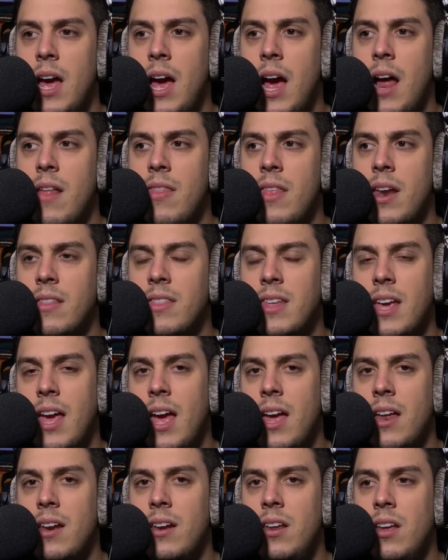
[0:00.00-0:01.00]
And then at the
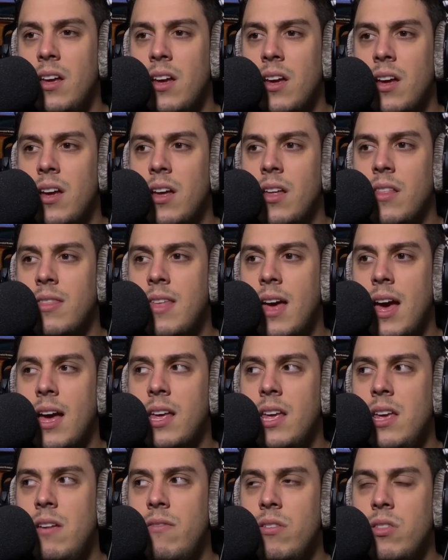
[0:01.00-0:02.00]
end, that
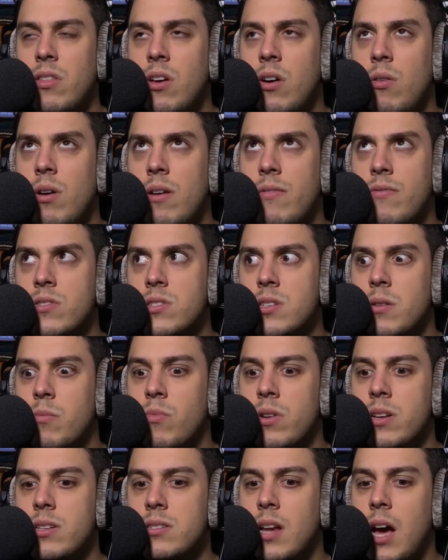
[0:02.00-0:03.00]
even though if for some
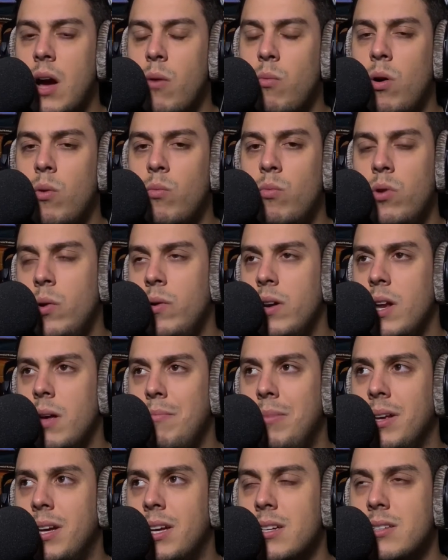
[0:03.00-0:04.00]
reason, I won't ruin it
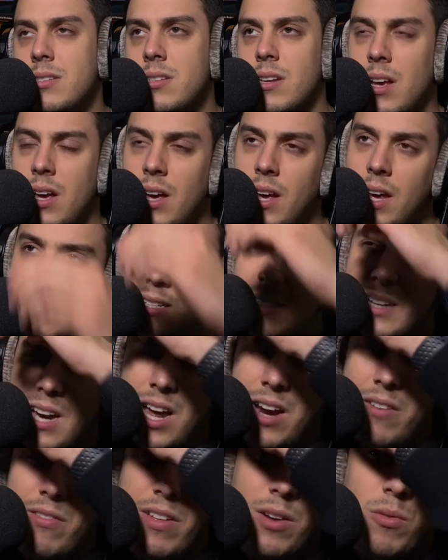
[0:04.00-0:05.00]
because it's kind
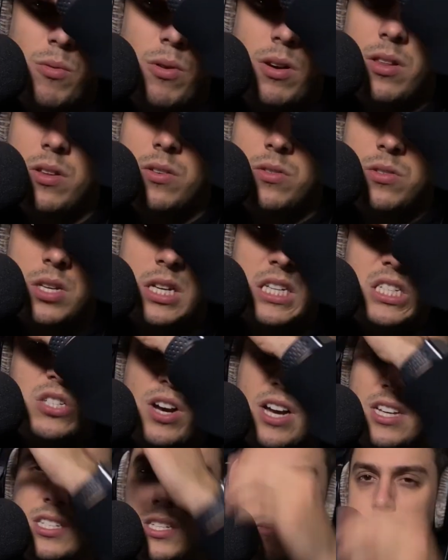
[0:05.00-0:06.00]
of like one of those, it
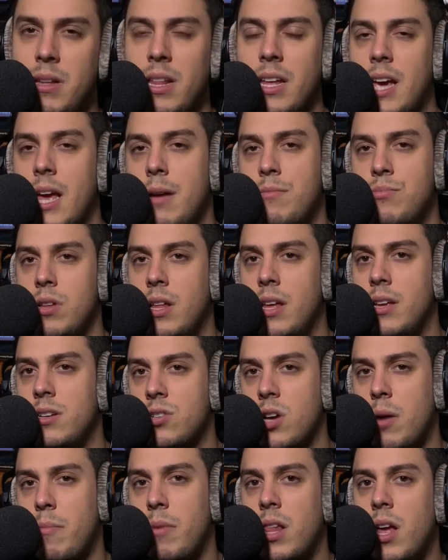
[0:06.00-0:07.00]
tries to be like M. Night
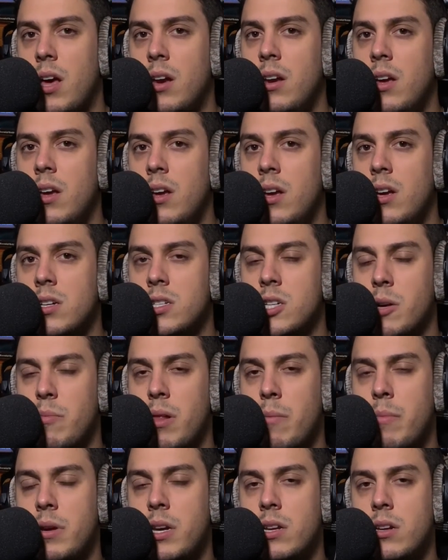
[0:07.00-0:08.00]
Shyamalan,
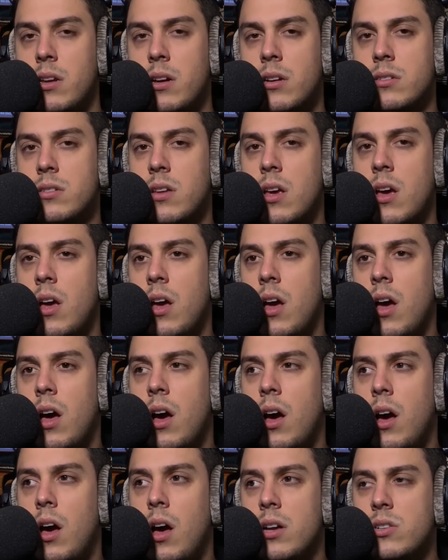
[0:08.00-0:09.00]
Shyamalan Ding-Dongs.
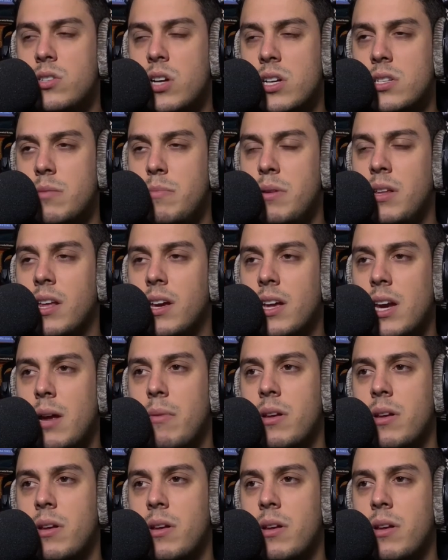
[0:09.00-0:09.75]
Uh, it tries to be like an M.